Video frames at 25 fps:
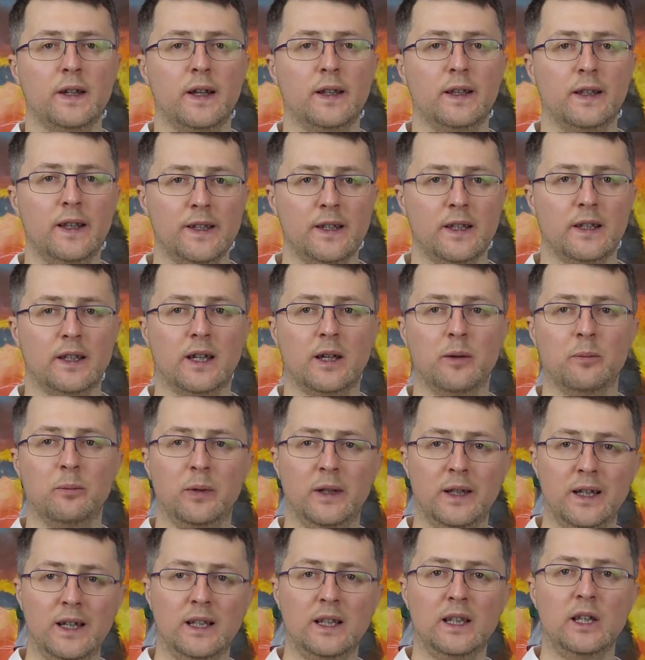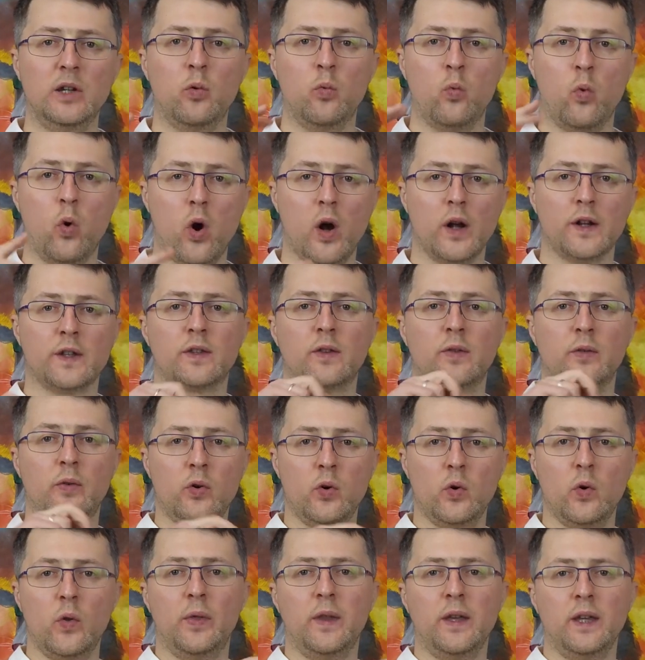unless it completely walks
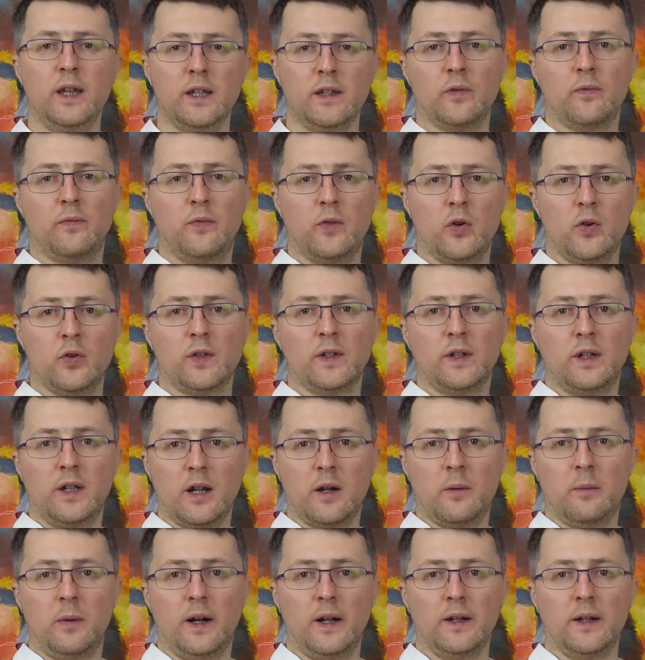through this first gigabyte.